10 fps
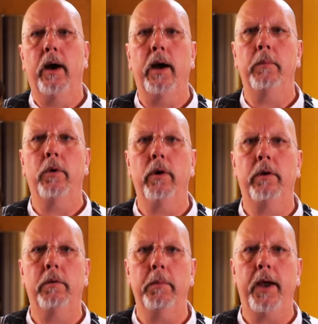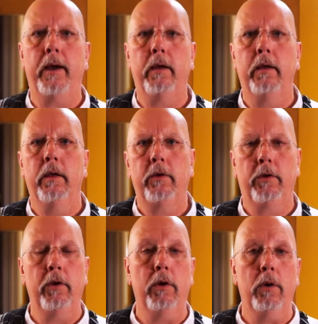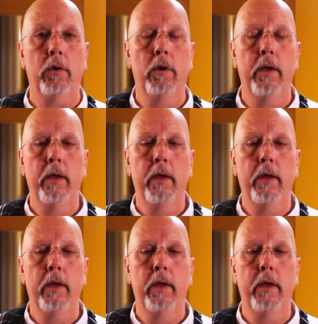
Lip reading: I'm going to make two.